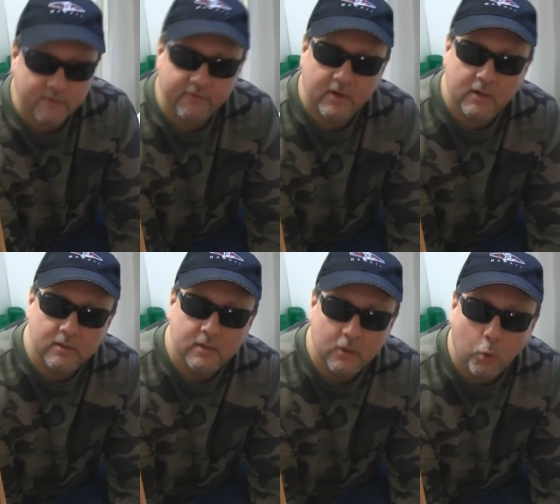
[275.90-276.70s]
of
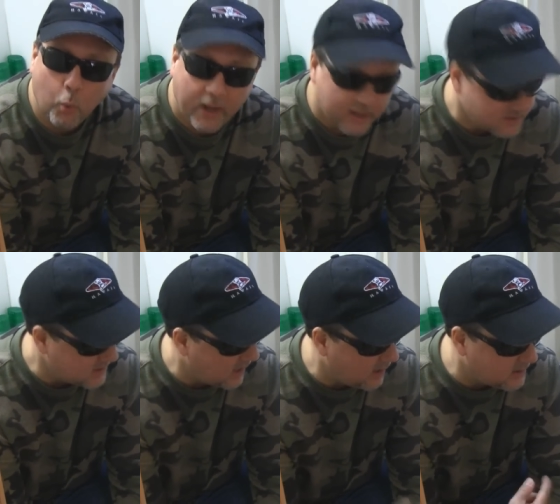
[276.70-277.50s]

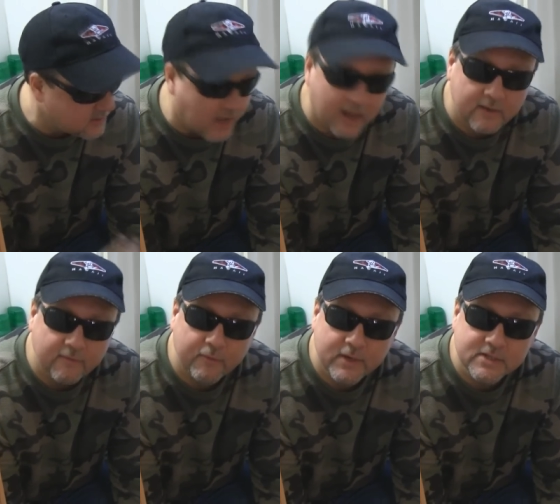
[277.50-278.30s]
waste and
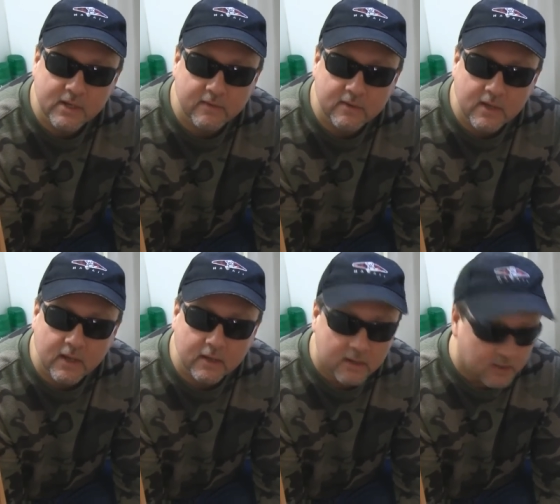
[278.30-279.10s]
antifreeze in the
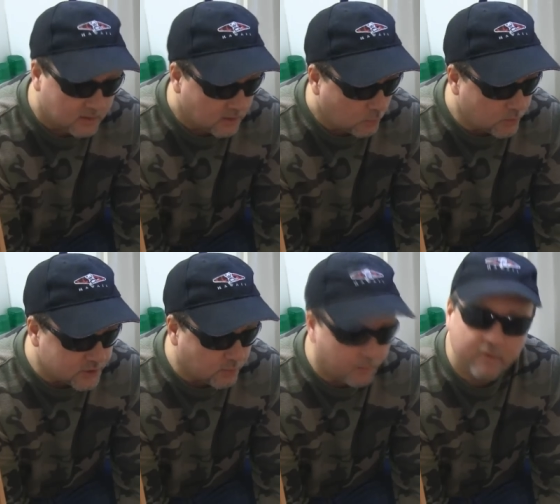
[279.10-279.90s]
tank,
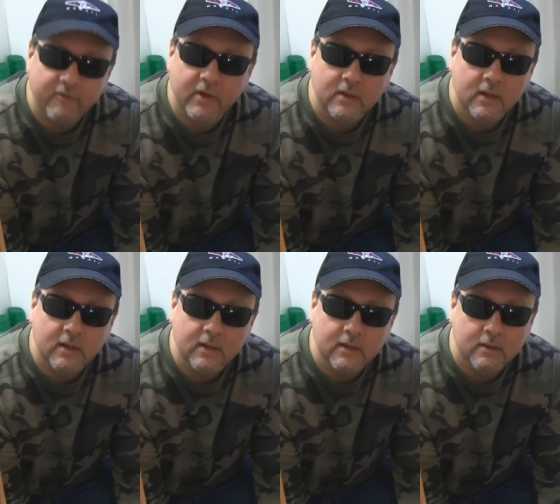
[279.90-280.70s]
which will prevent
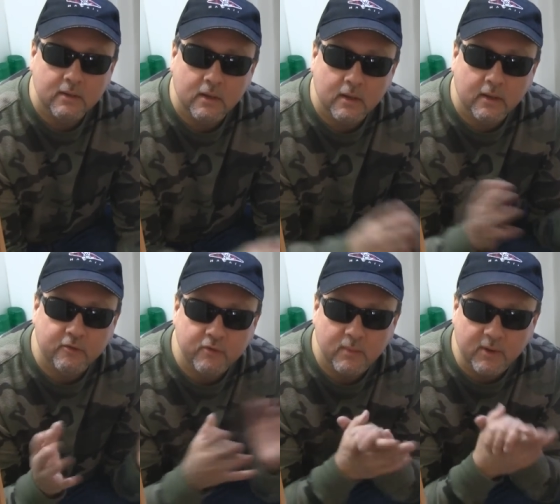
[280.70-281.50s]
any
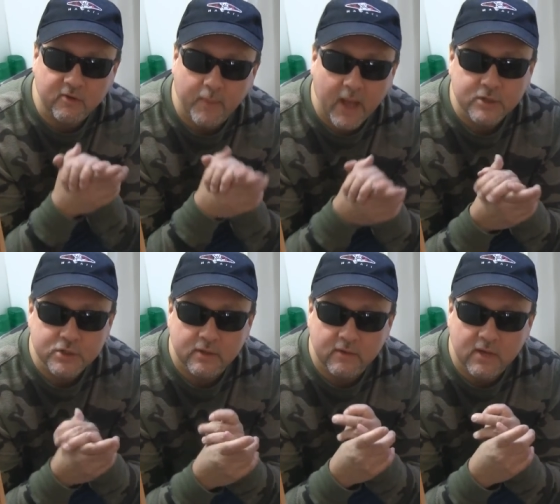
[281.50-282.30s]
extreme
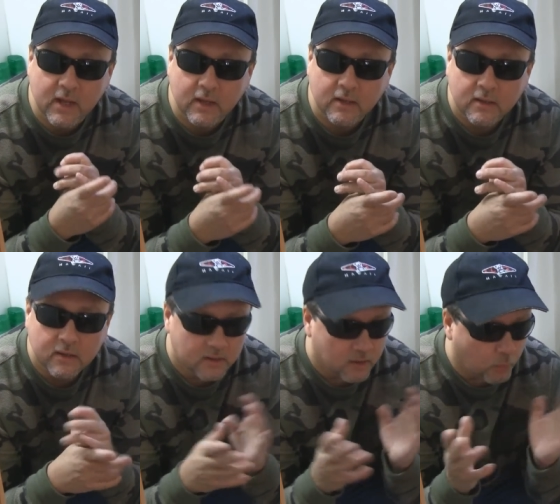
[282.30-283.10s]
expansion in the tank
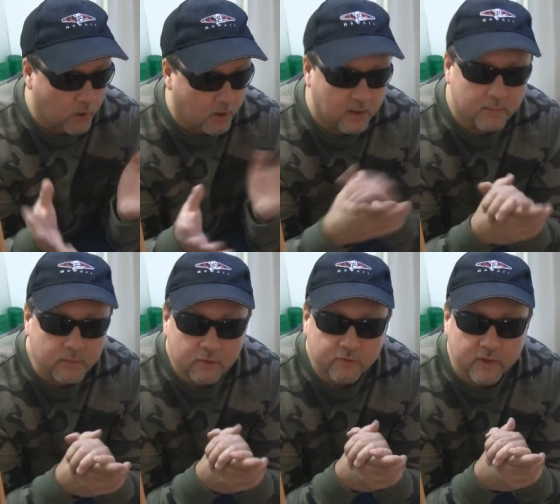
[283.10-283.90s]
while
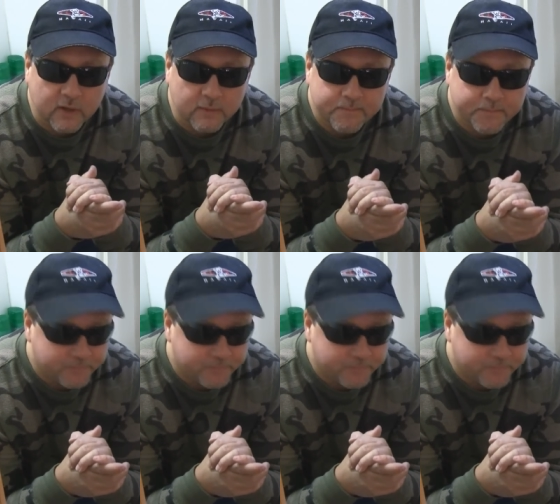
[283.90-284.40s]
I'm using it.